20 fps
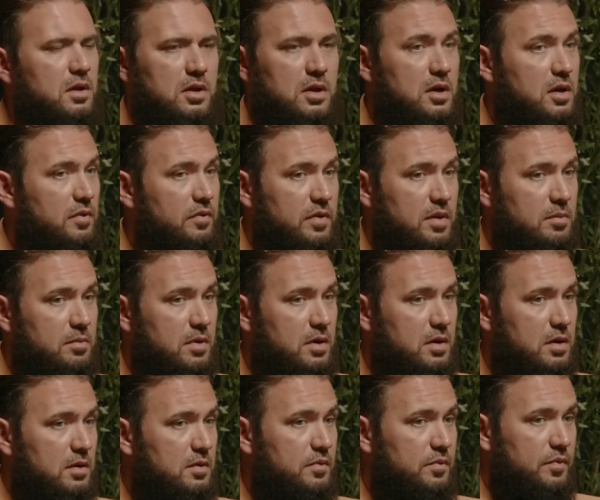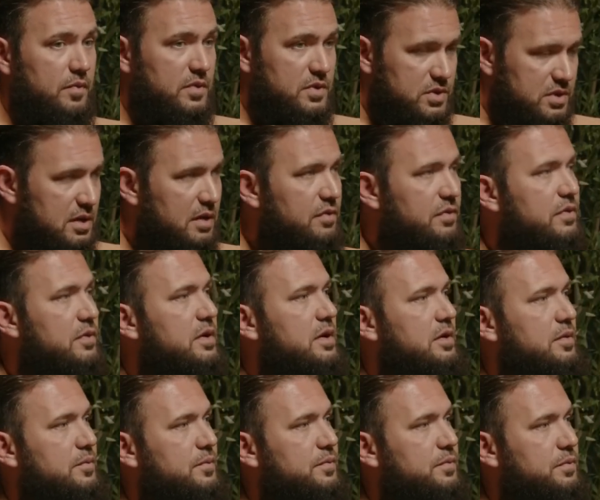A lot of them are
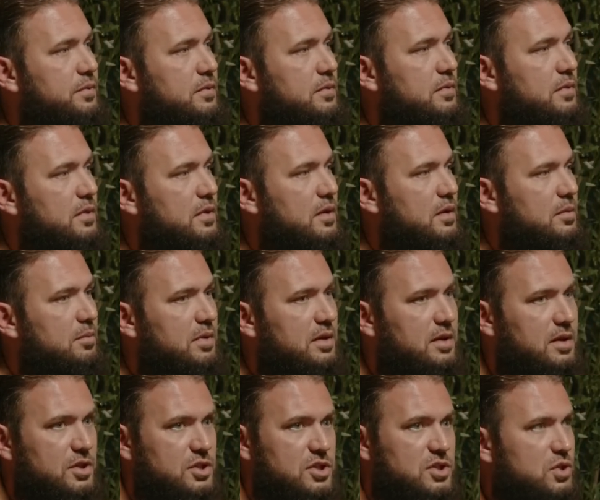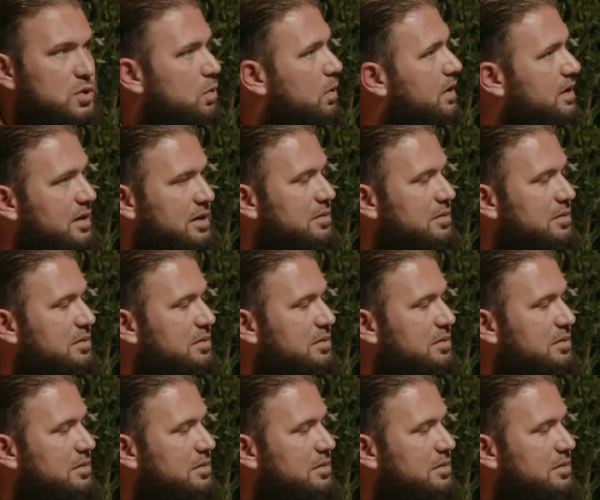suffering, but they just don't